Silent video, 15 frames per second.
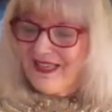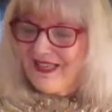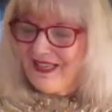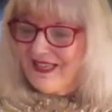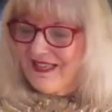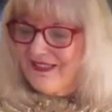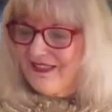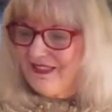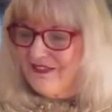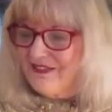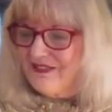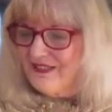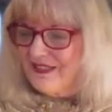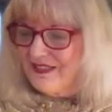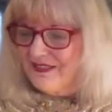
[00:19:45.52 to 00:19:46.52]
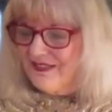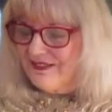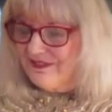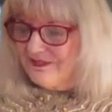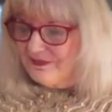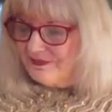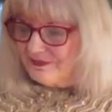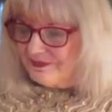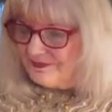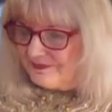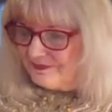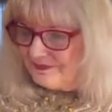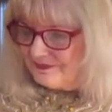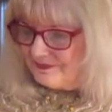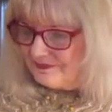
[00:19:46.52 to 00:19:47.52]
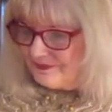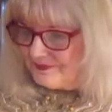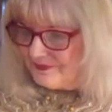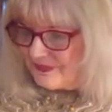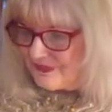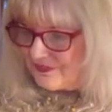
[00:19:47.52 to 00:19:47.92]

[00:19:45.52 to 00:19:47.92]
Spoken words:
And here's, I'm going to